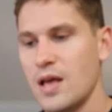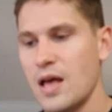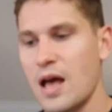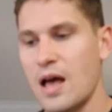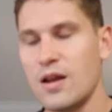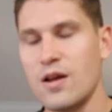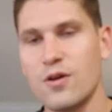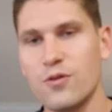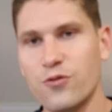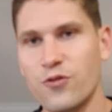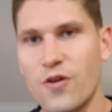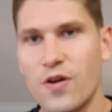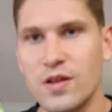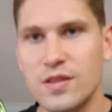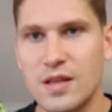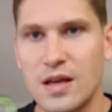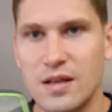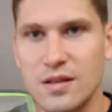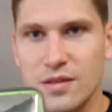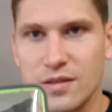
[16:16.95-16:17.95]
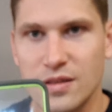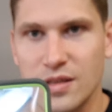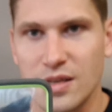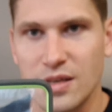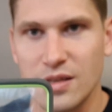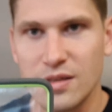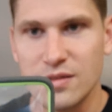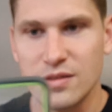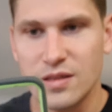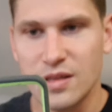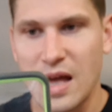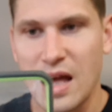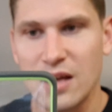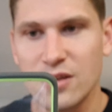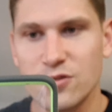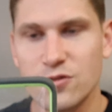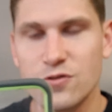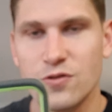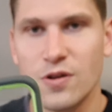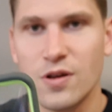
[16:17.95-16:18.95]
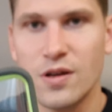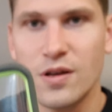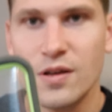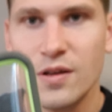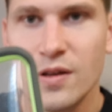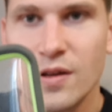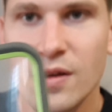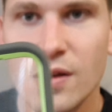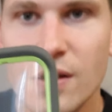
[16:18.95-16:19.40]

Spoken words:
and I find that the extra,